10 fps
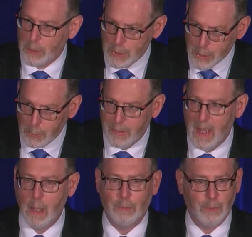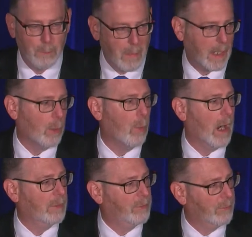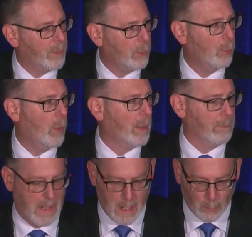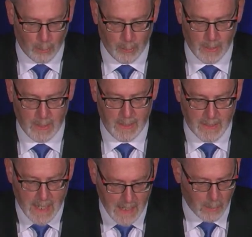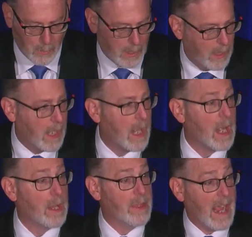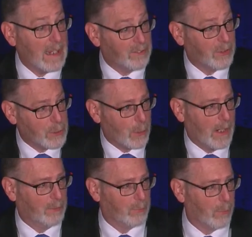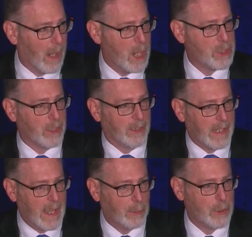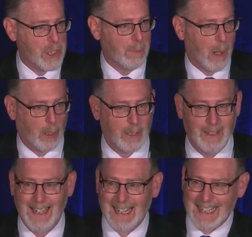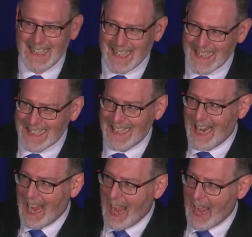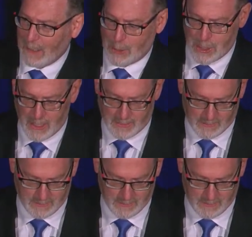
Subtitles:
2,000 megawatts of new wind power in Iowa. That's a transformation of the energy market in action.